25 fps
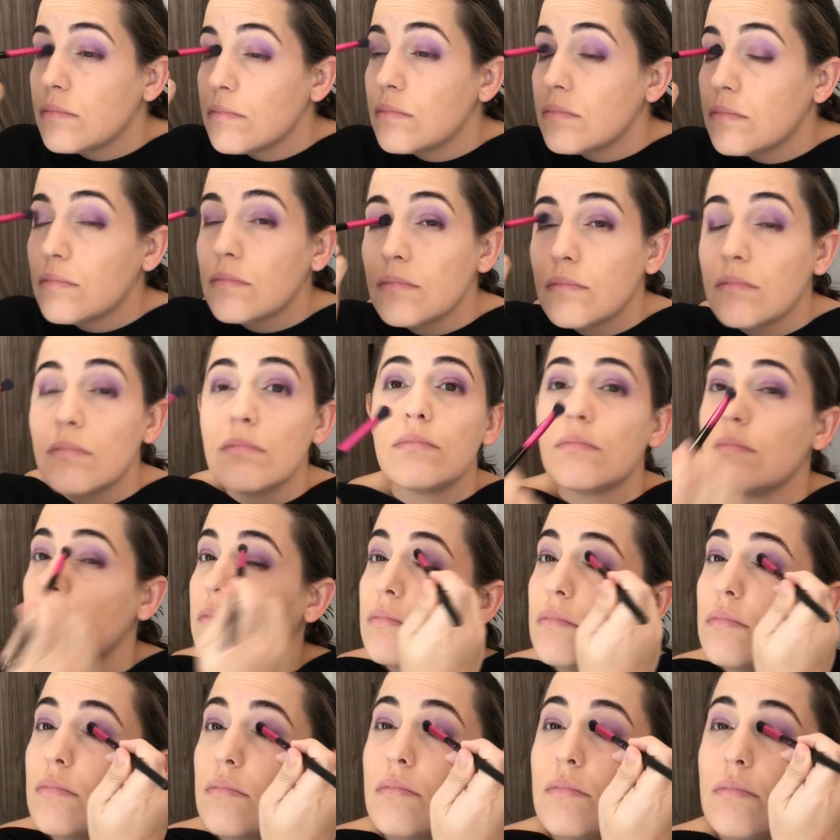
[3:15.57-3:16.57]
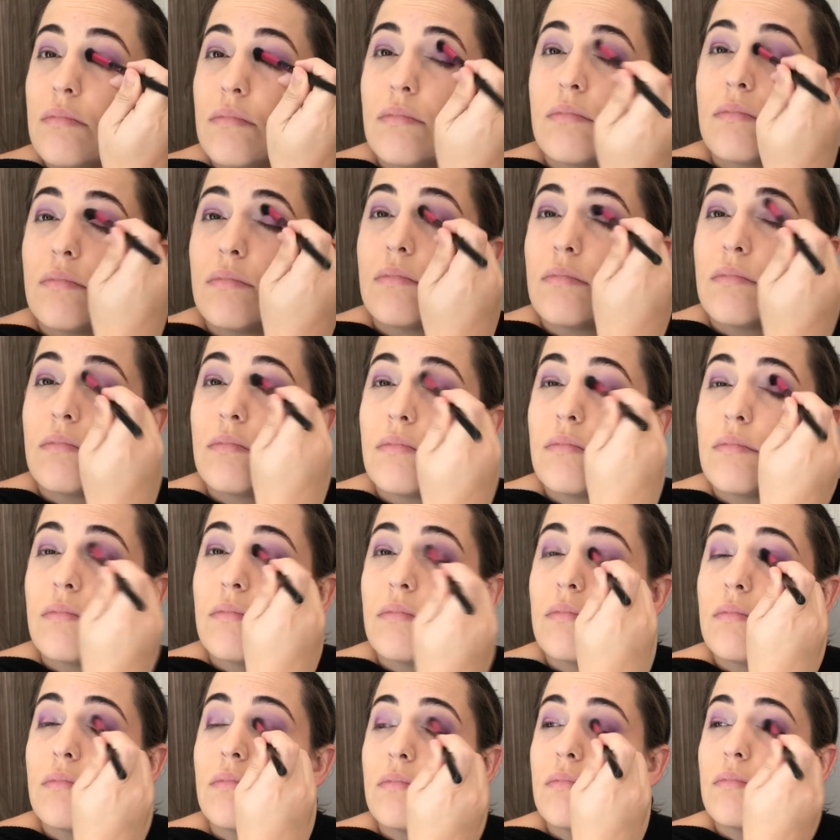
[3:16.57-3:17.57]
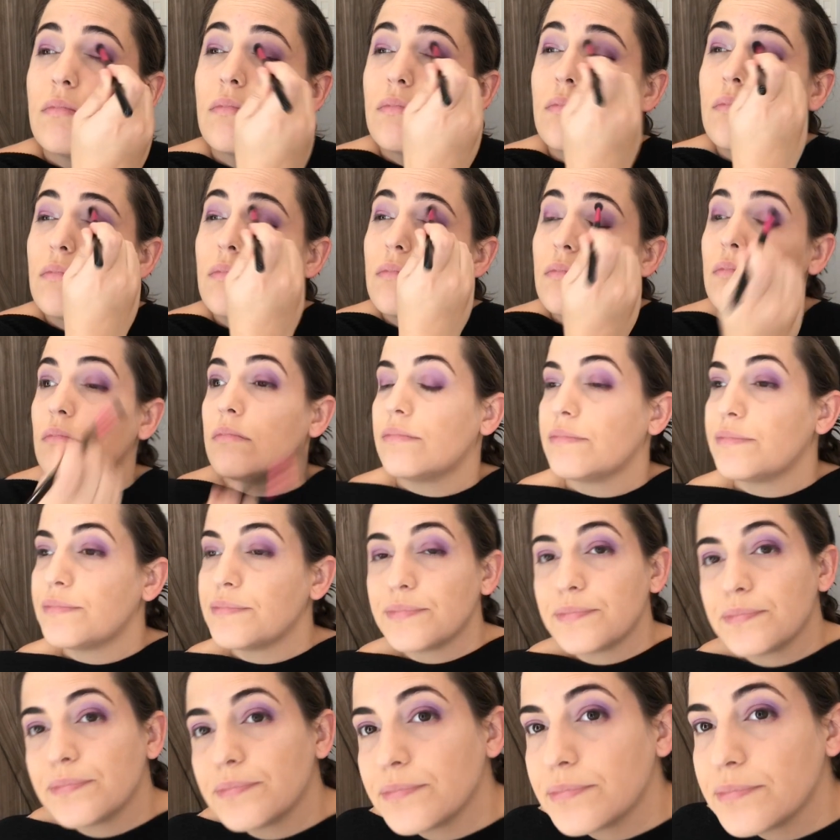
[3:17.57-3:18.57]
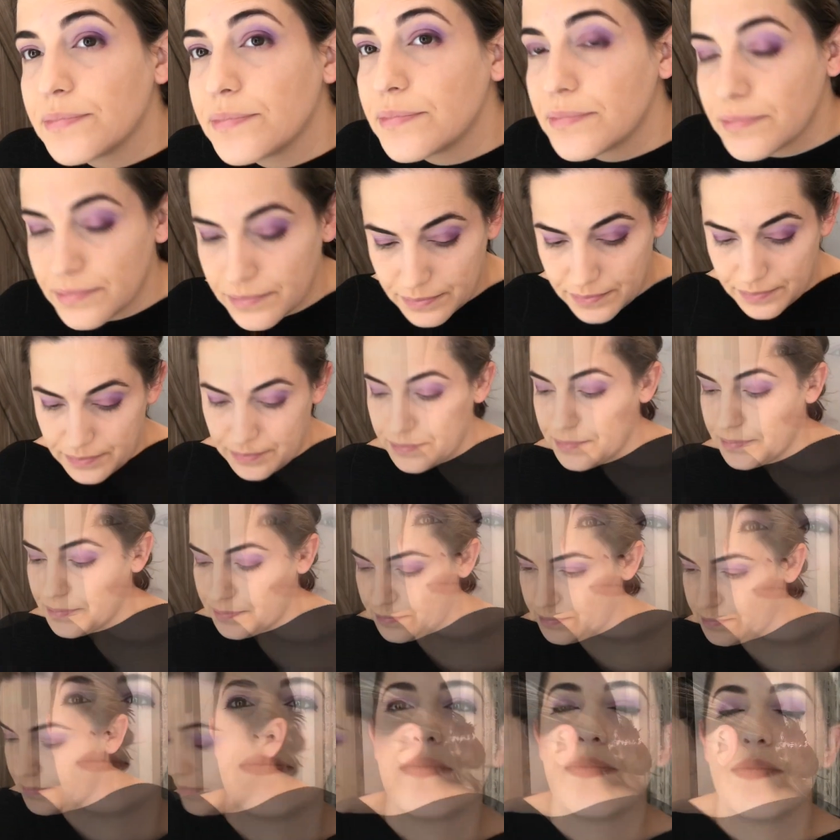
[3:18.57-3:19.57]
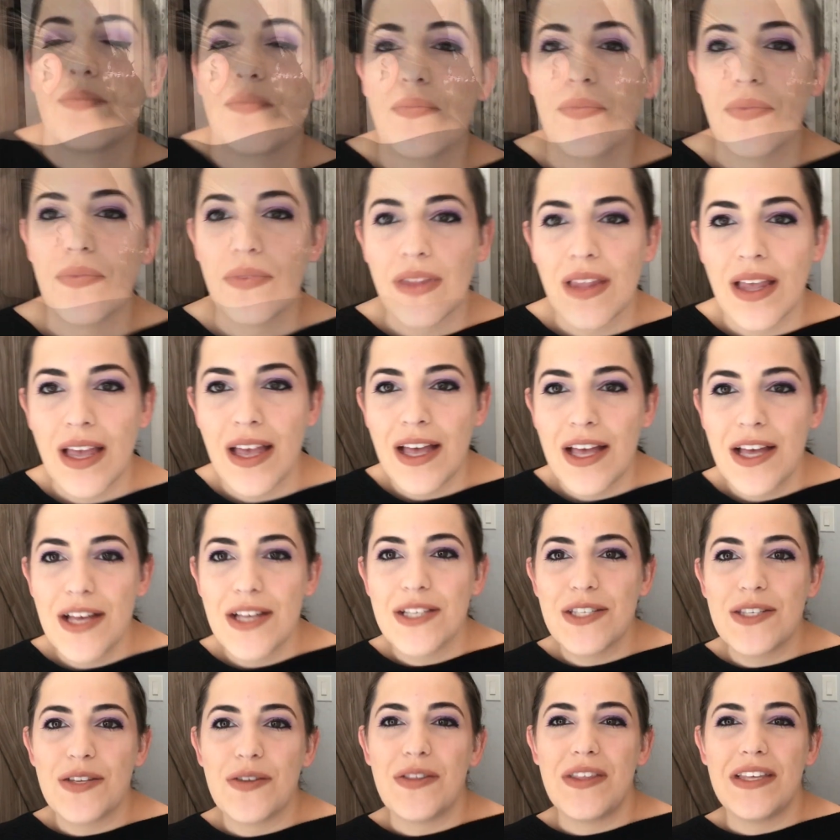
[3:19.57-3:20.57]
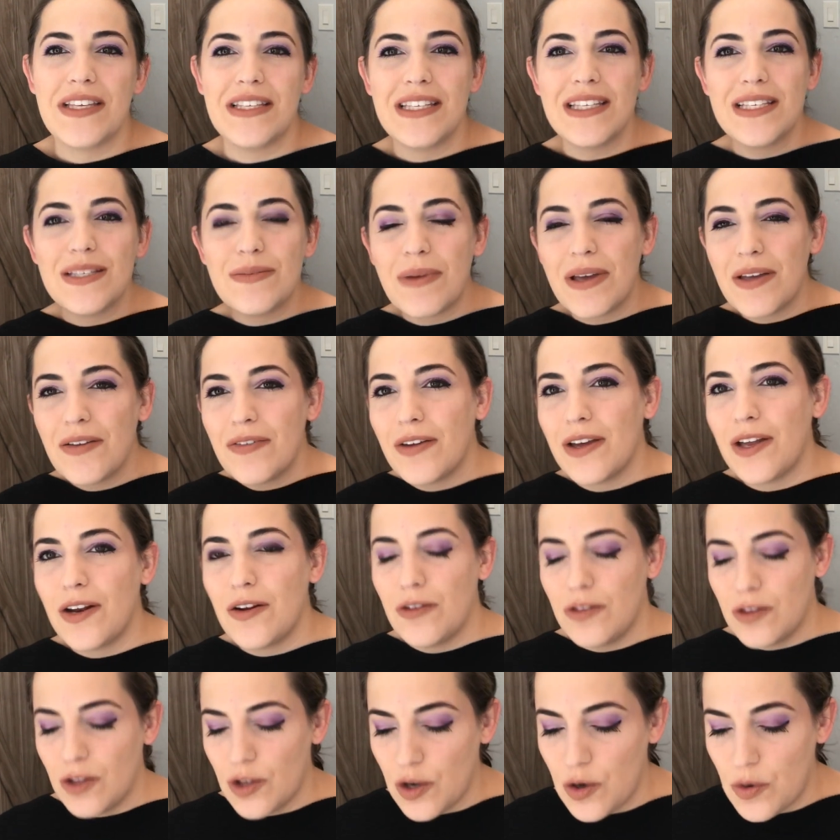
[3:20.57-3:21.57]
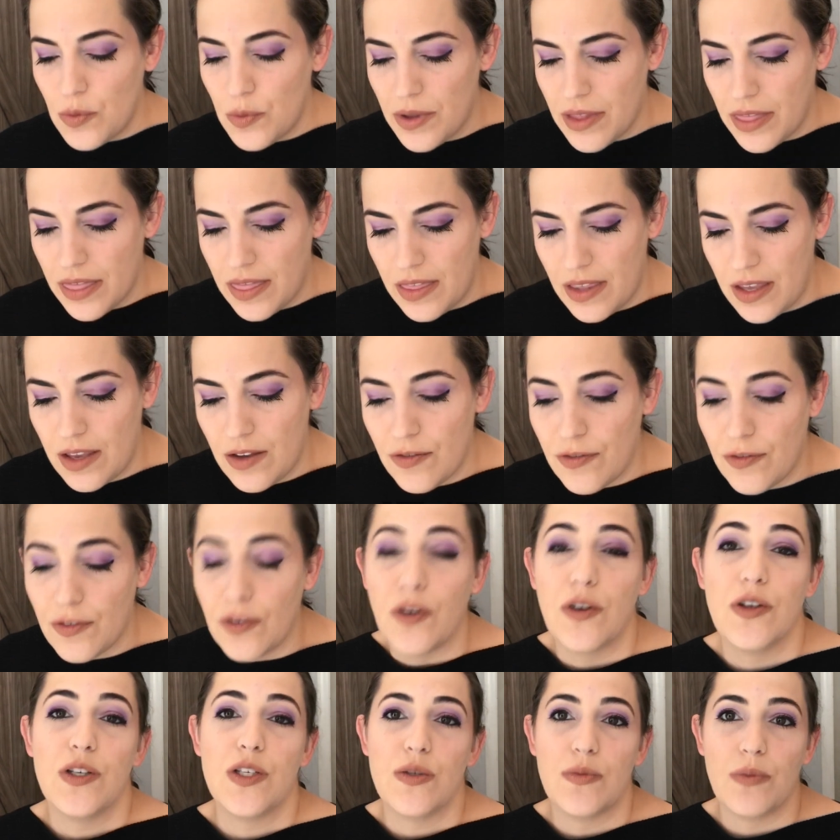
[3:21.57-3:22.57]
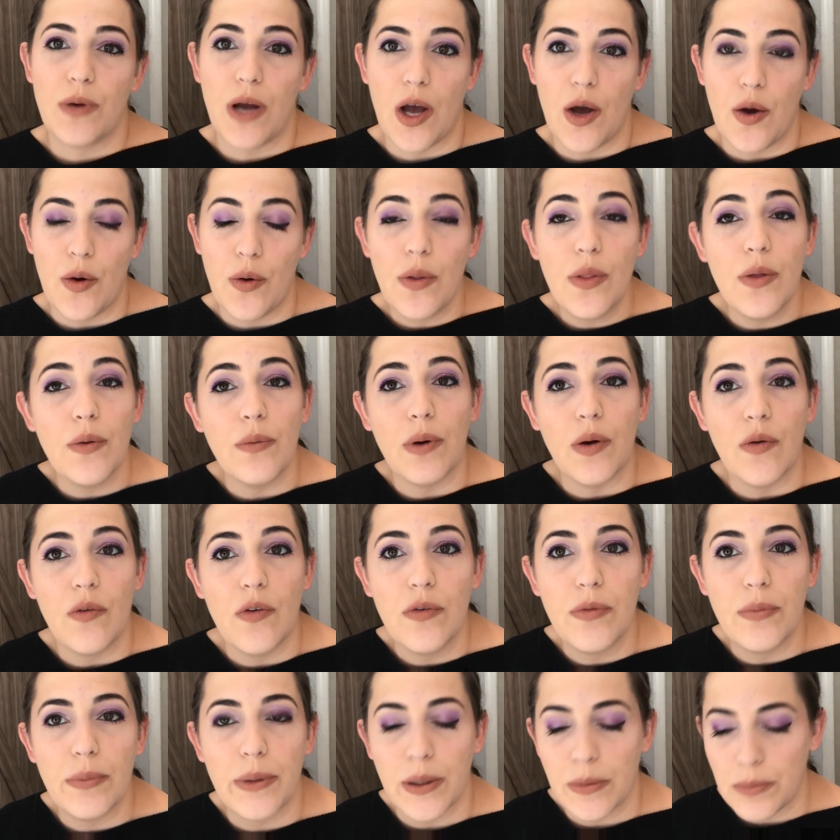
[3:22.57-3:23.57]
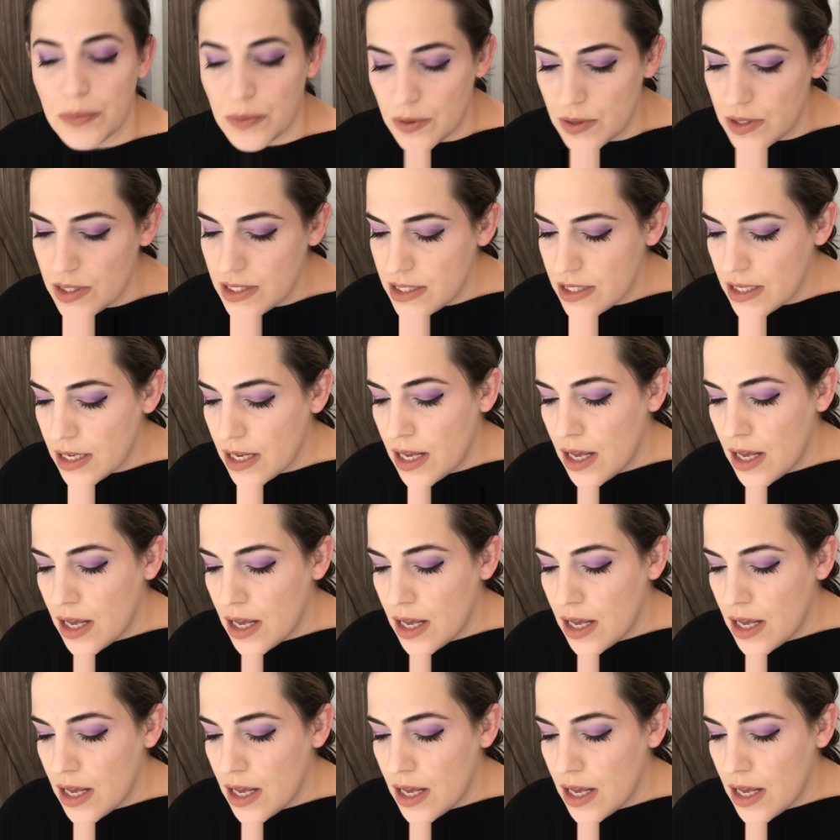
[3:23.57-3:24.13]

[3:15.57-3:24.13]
And I'm just kind of blowing that out into the rest of the look. So this is my final look with the first row, the row of purples.